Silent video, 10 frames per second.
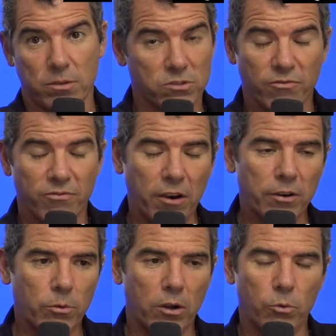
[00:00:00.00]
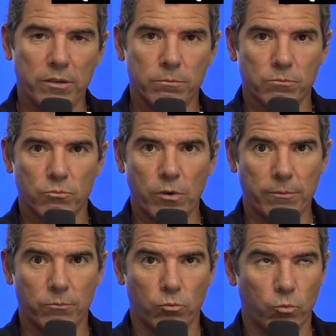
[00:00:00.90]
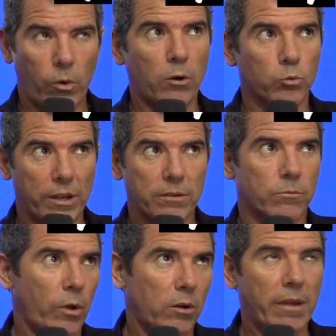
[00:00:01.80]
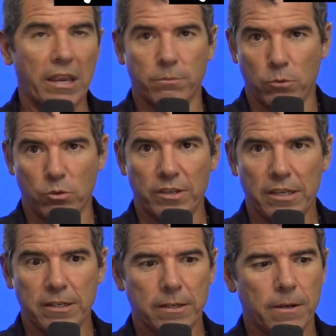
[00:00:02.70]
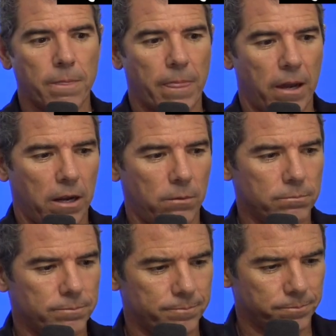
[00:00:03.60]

It was a very well-written, well-made movie. And